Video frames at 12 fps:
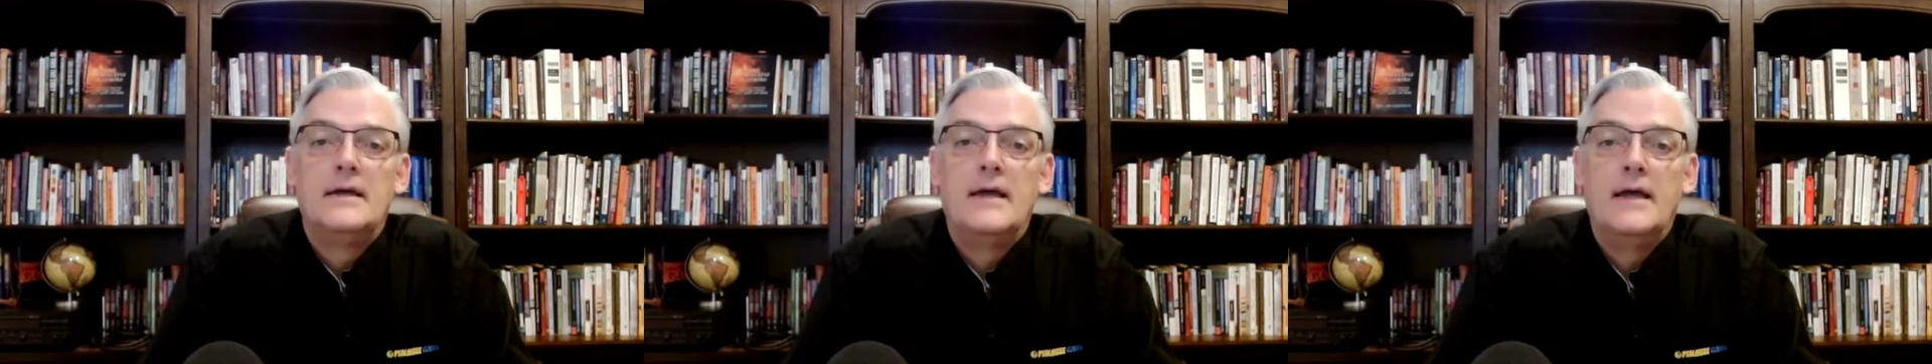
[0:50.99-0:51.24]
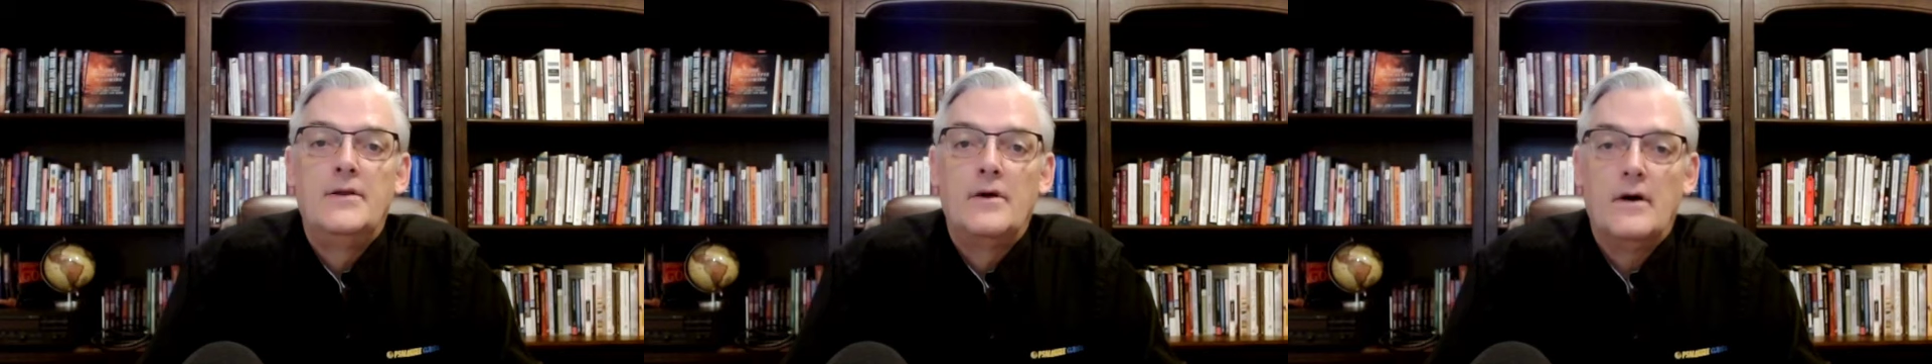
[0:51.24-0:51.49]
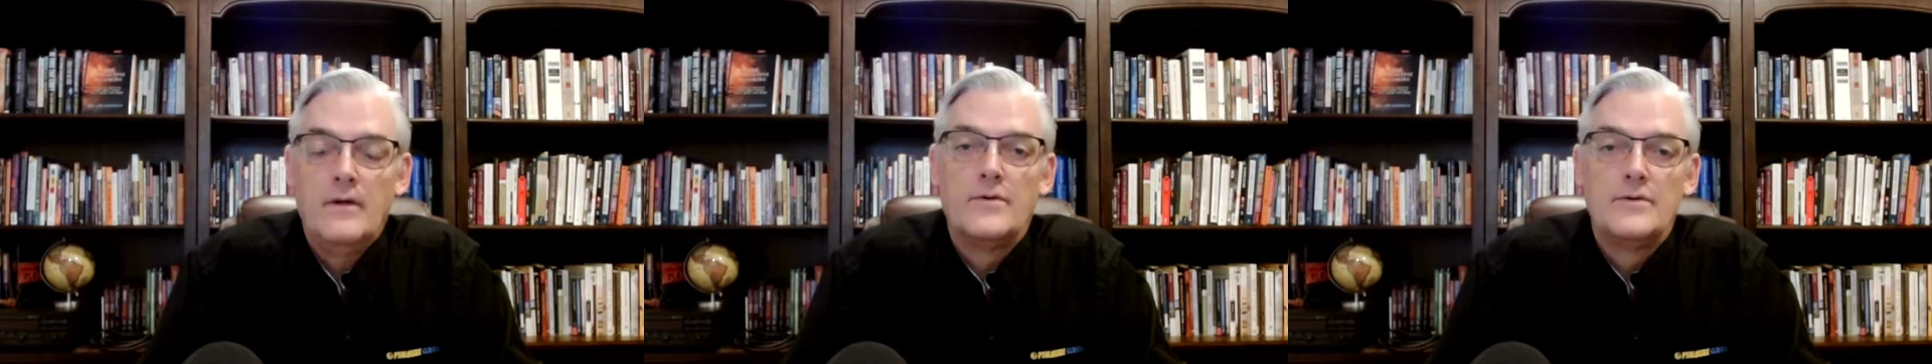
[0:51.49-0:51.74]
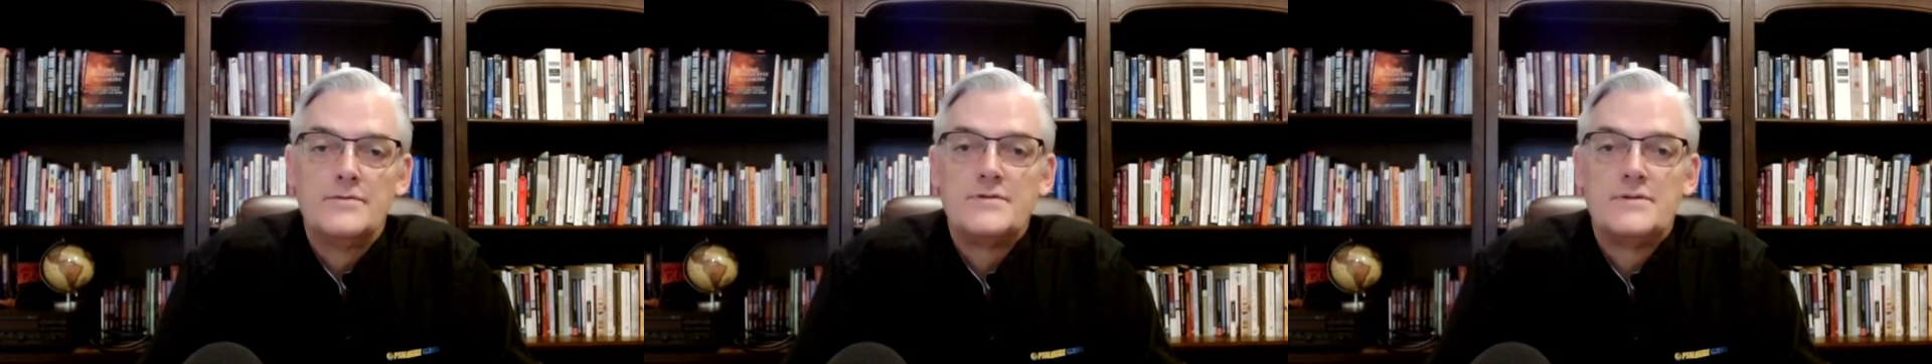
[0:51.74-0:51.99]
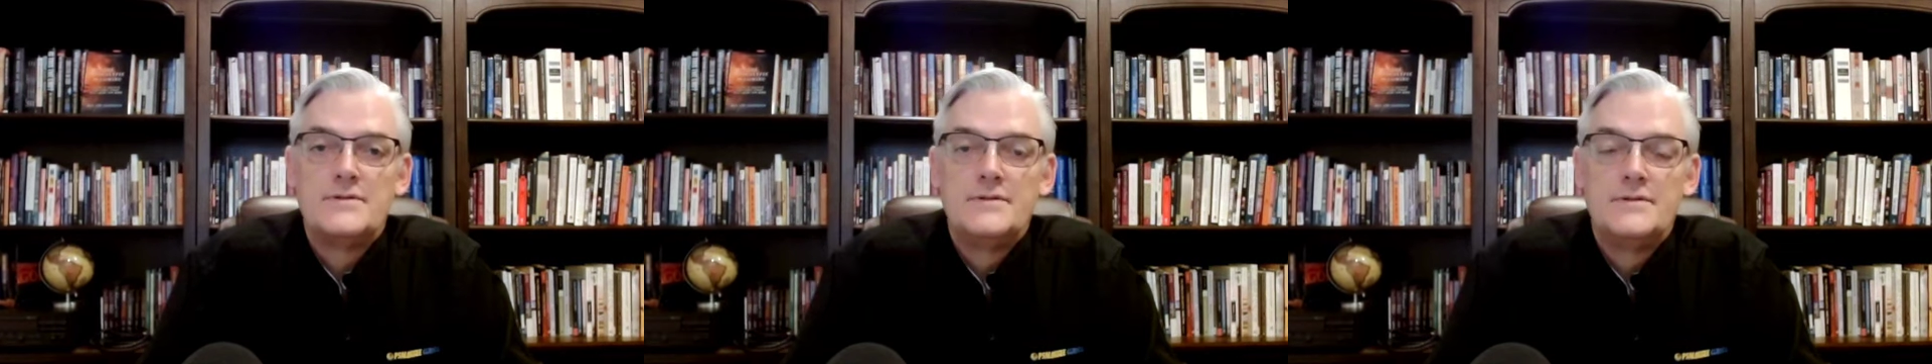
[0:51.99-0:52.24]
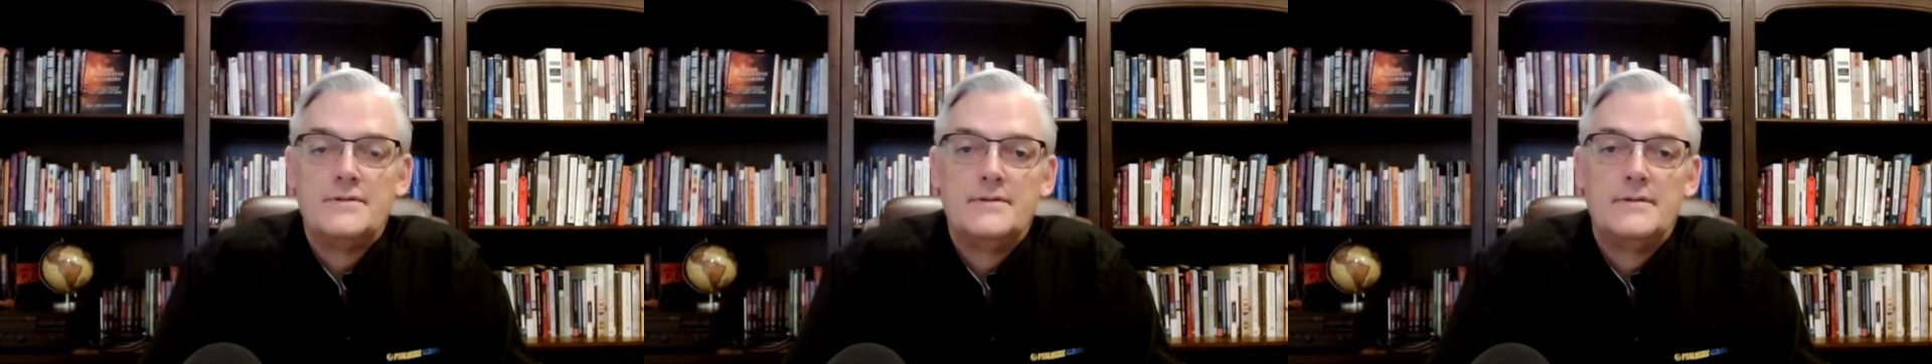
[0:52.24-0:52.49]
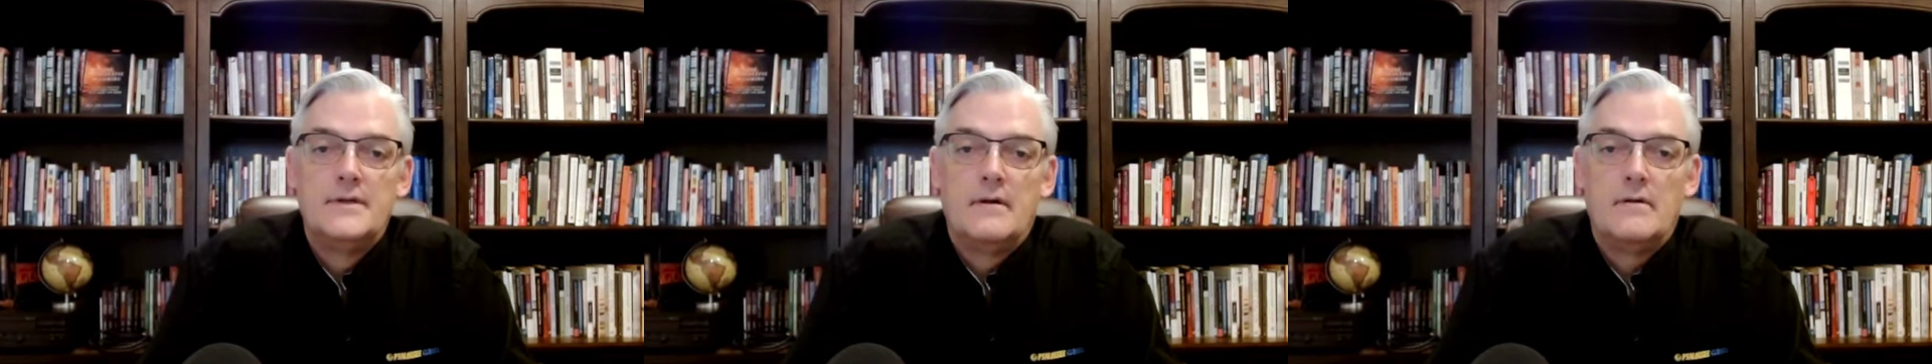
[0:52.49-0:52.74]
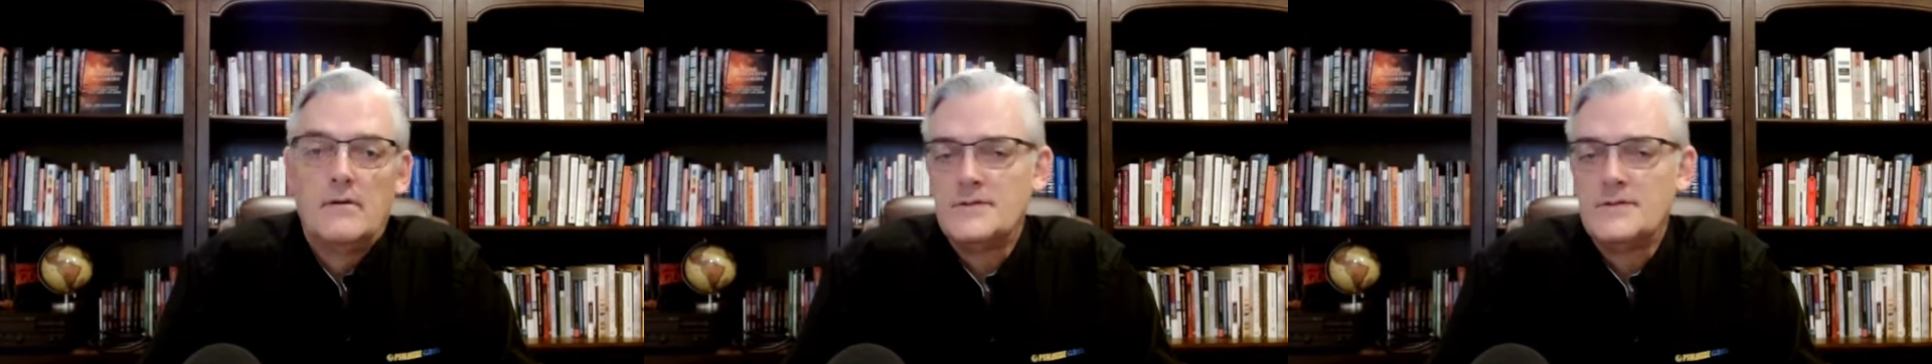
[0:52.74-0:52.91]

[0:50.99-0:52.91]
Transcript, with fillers: and others are